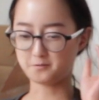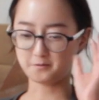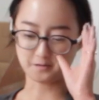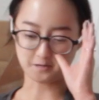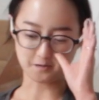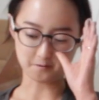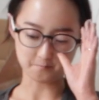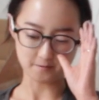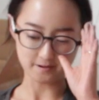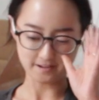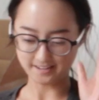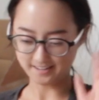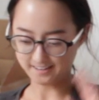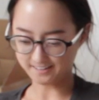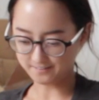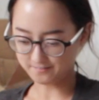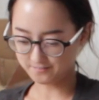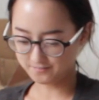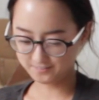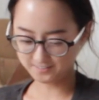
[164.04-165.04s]
going on in my
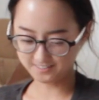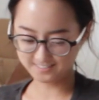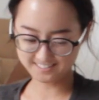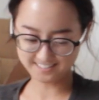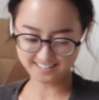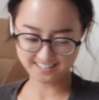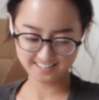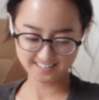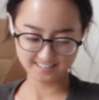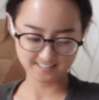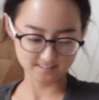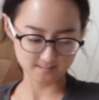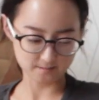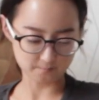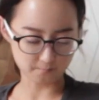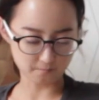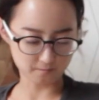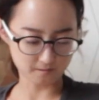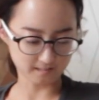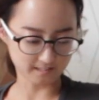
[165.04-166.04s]
head. It feels like it's
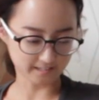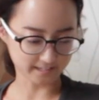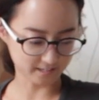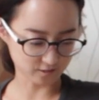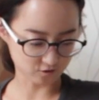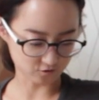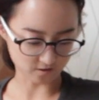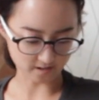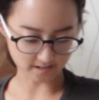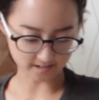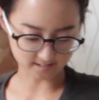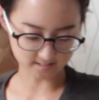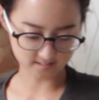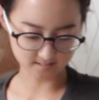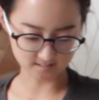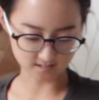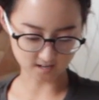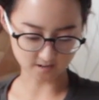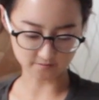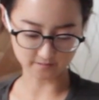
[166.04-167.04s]
a play
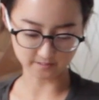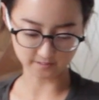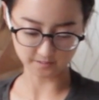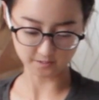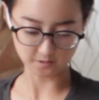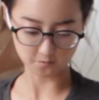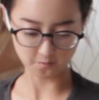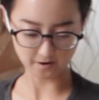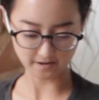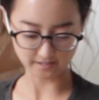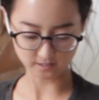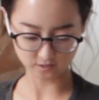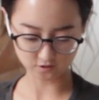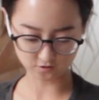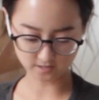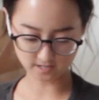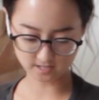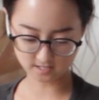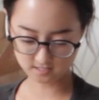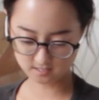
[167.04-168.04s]
dress, not really a wedding
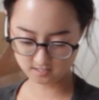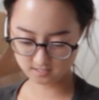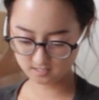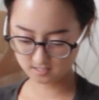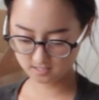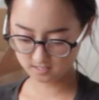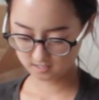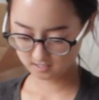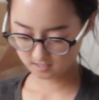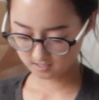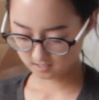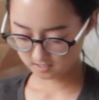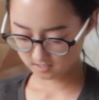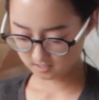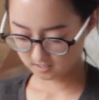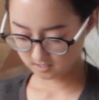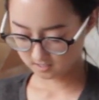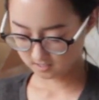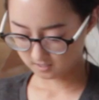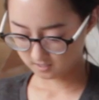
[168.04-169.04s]
dress.
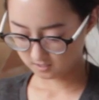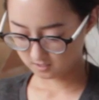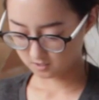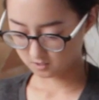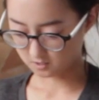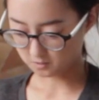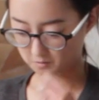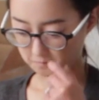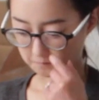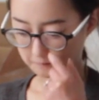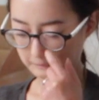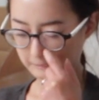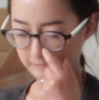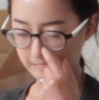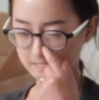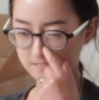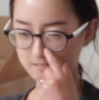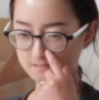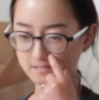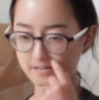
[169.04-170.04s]
So I'm
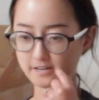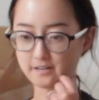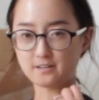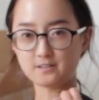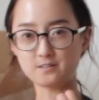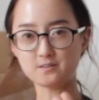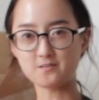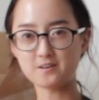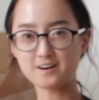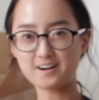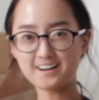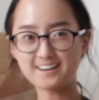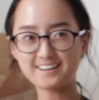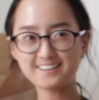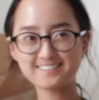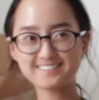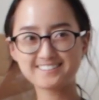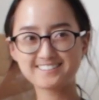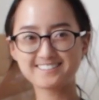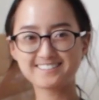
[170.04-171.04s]
kind of scared, you
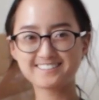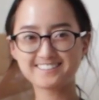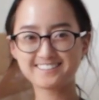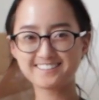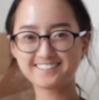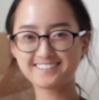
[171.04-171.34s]
guys